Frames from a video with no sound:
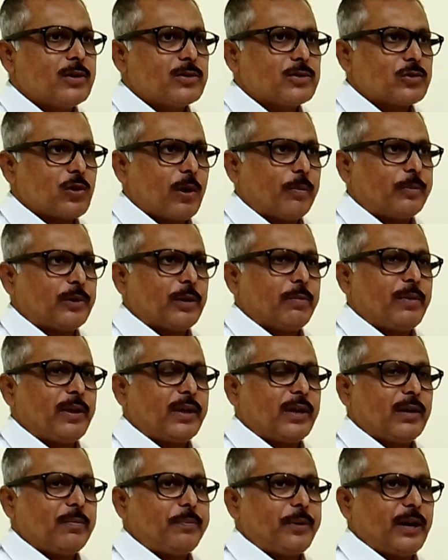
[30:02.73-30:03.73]
So after
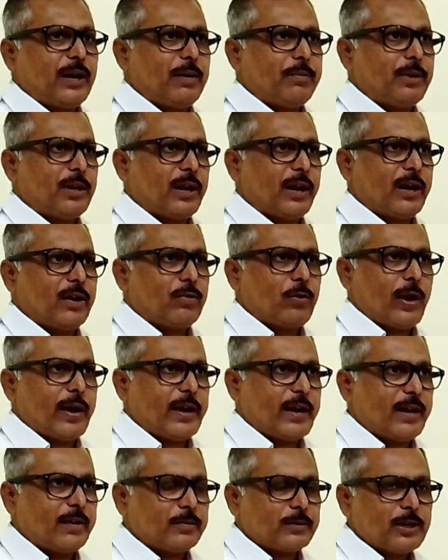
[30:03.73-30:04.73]
making preliminary
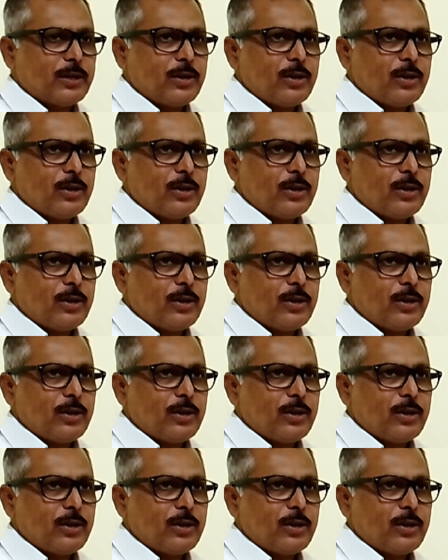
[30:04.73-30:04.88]
inquiry,